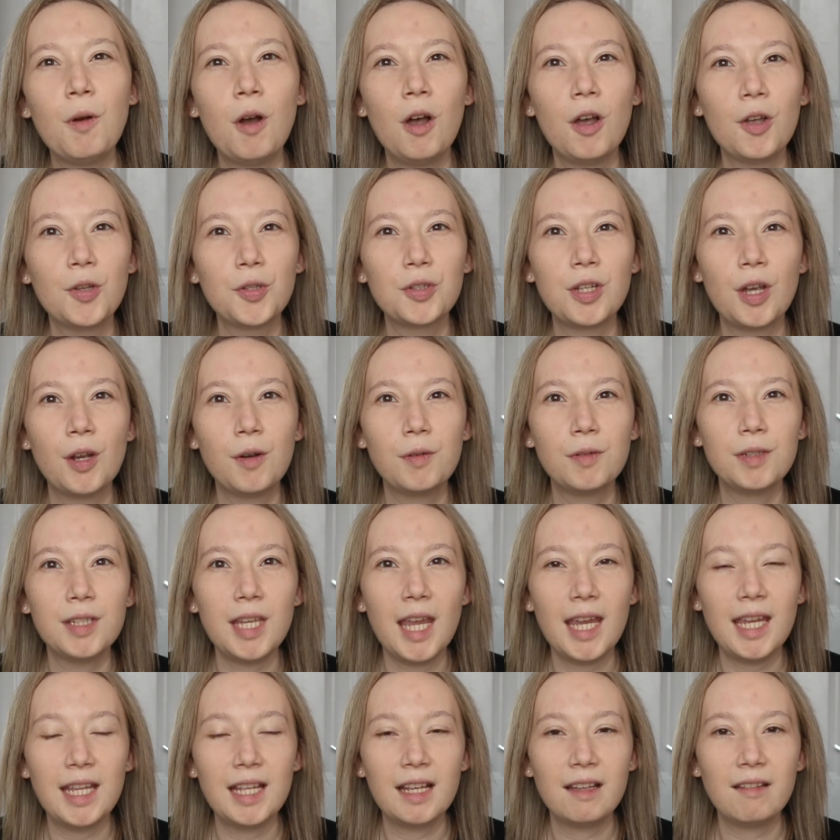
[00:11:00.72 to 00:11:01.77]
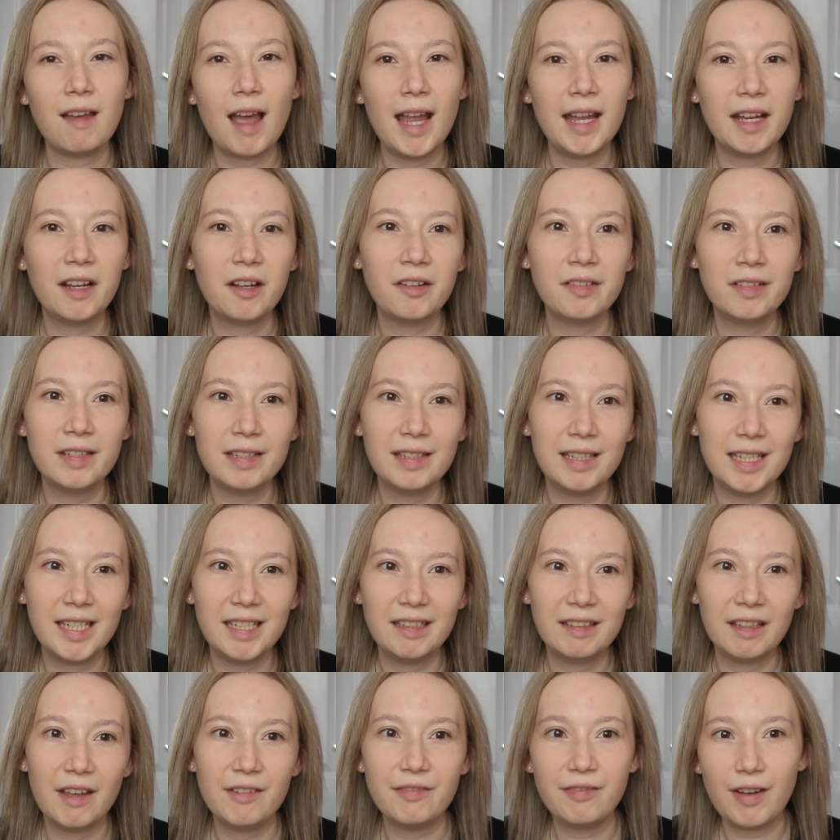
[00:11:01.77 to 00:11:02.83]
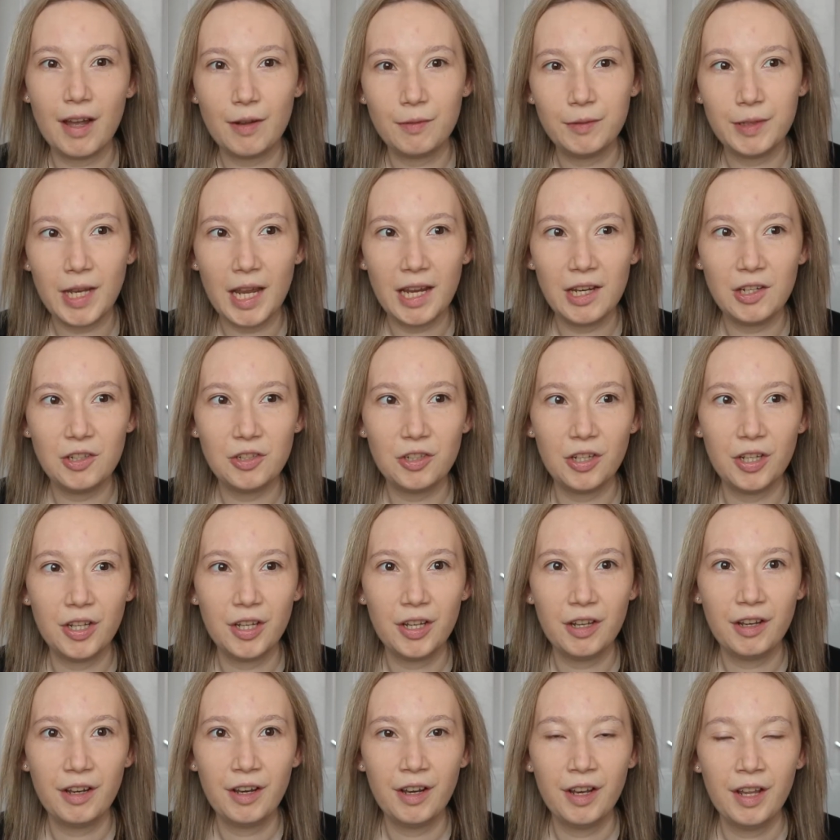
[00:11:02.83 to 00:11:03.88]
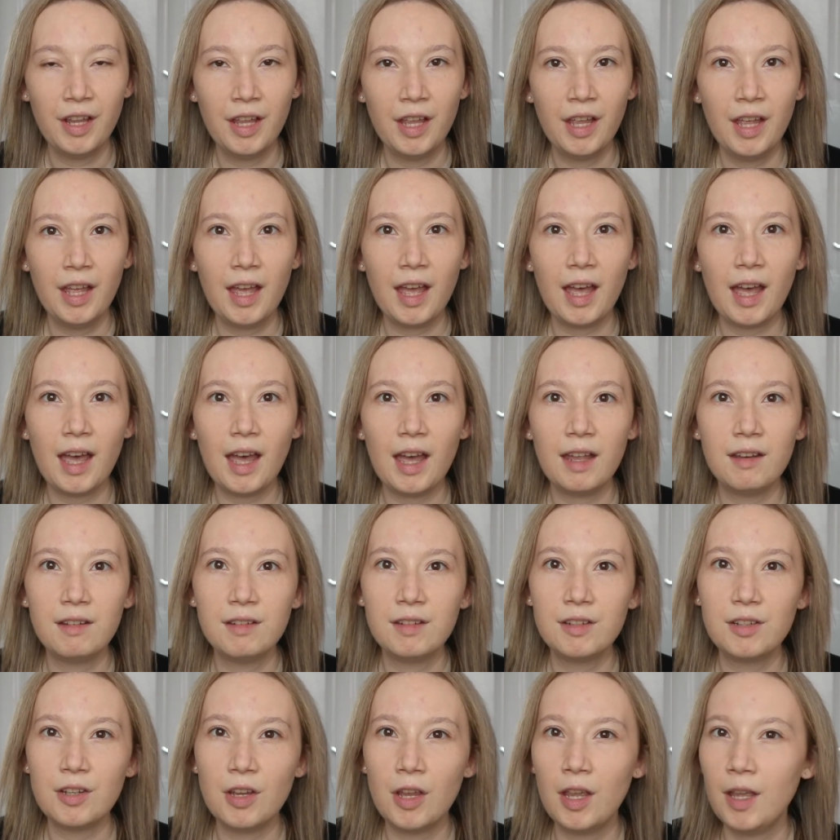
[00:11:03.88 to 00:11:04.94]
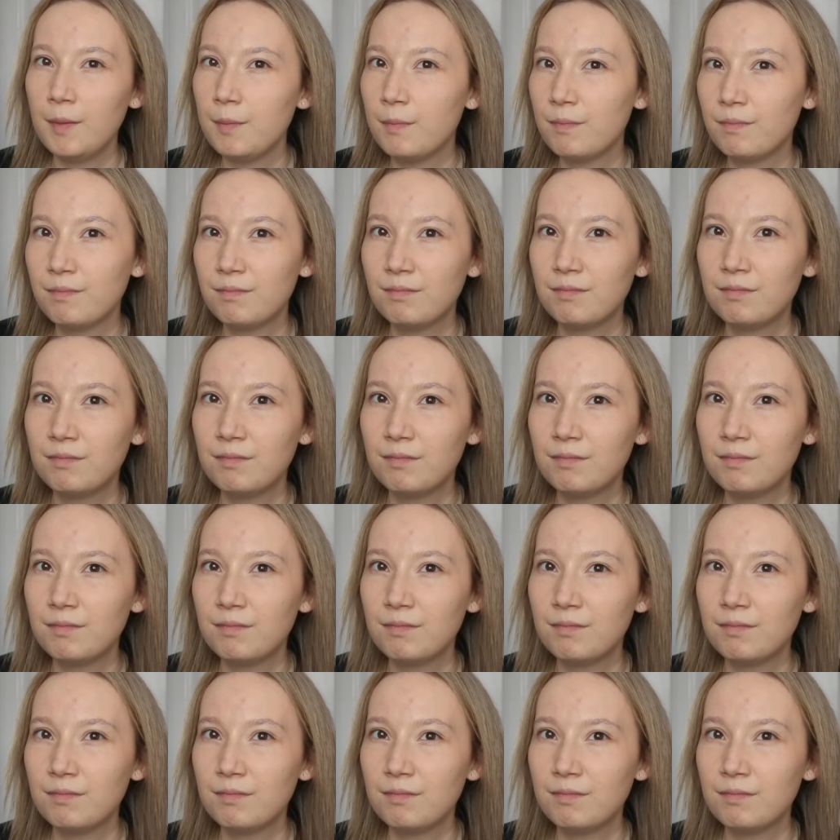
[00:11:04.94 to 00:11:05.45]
also take like concealer, foundation, and